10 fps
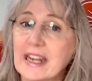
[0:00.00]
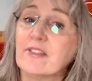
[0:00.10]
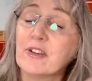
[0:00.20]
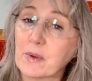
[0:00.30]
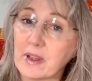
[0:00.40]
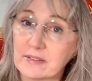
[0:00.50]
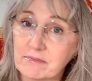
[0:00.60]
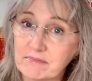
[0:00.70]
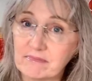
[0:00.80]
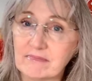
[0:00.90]
And if you are
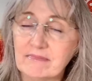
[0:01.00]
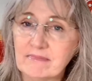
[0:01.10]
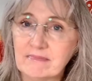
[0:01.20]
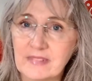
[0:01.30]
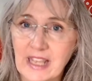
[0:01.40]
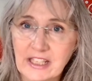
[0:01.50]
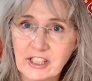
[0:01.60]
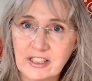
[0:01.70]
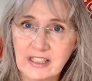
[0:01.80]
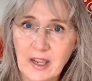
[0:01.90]
there,
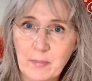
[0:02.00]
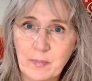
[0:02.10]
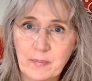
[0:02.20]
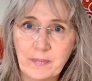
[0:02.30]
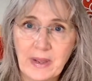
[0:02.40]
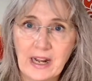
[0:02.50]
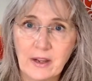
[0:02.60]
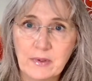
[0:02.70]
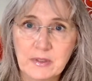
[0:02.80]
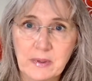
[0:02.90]
just say
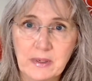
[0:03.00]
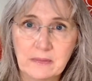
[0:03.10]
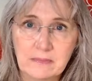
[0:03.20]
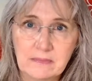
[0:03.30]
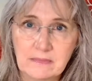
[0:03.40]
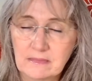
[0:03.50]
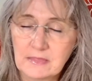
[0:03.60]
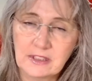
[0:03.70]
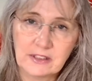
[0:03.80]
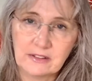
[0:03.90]
hello as well,
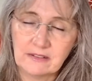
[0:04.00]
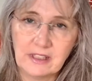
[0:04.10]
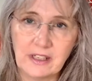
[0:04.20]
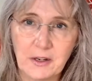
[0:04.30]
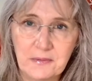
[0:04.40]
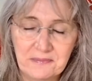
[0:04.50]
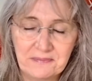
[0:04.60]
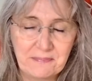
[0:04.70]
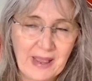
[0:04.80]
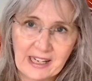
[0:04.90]
because,
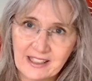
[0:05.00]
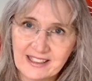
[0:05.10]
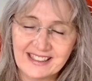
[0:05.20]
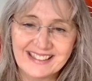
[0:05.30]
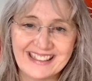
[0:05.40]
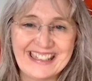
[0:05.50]
manners.